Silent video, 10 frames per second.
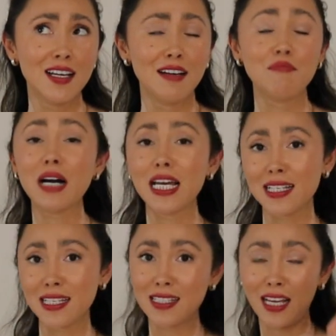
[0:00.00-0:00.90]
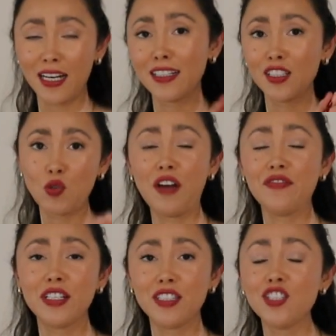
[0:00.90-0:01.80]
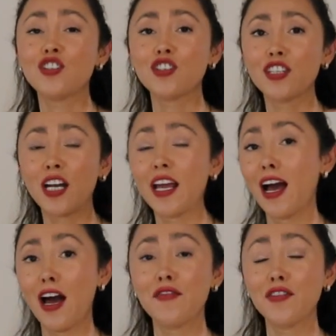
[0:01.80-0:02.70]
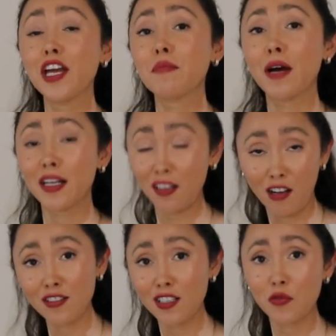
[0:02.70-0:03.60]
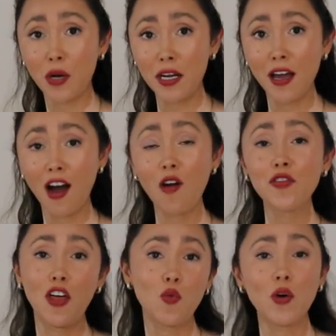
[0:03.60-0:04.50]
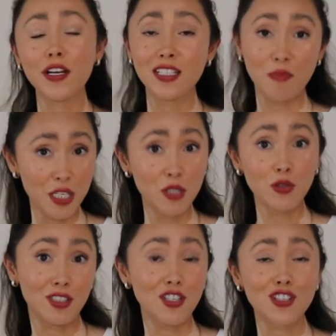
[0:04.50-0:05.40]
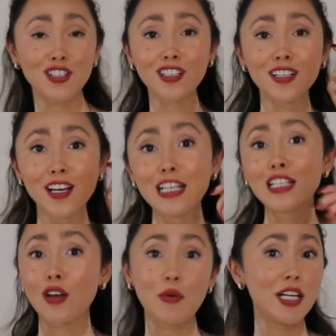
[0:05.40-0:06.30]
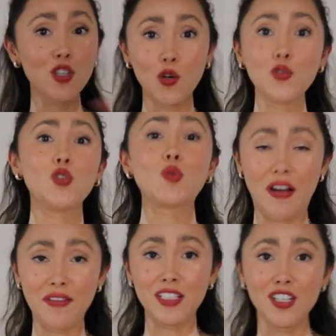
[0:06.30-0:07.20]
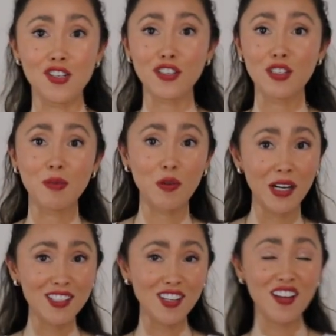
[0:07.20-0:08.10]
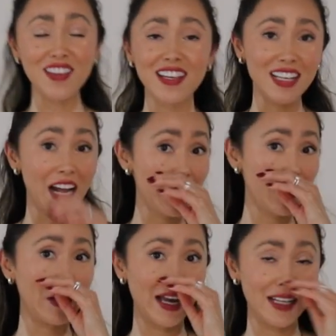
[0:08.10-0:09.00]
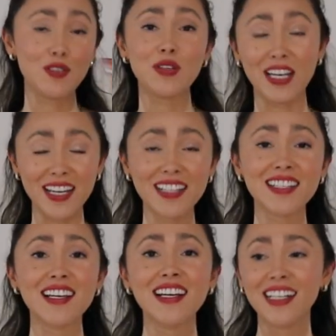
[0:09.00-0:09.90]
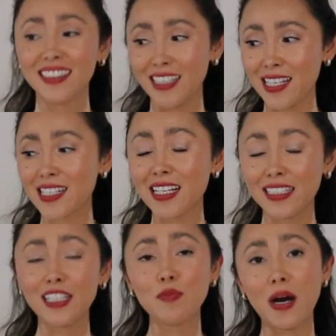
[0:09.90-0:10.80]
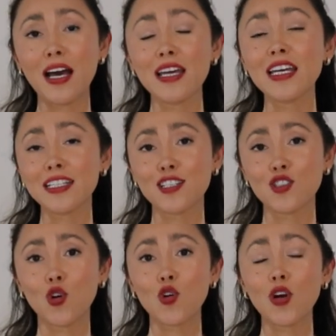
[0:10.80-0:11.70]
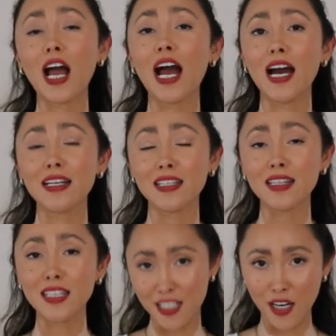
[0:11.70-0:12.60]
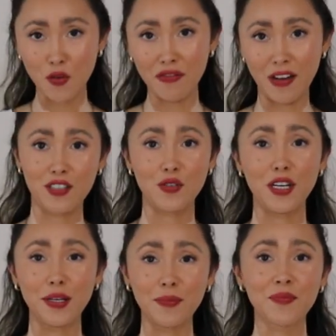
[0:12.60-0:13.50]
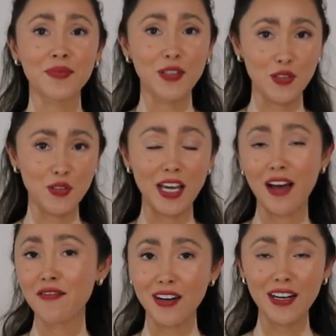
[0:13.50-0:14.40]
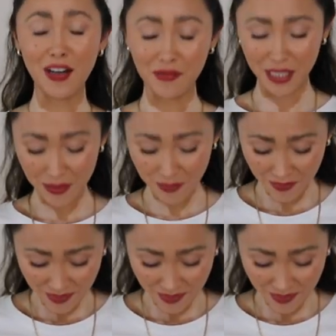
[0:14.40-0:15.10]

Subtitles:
my second graphic t-shirt that I have in my closet right now. The other one is a Beatles t-shirt, so I really don't do graphic t-shirts, but when I saw this I knew I had to get it. This I did buy in store at the J. Crew factory, so yeah, very lovely.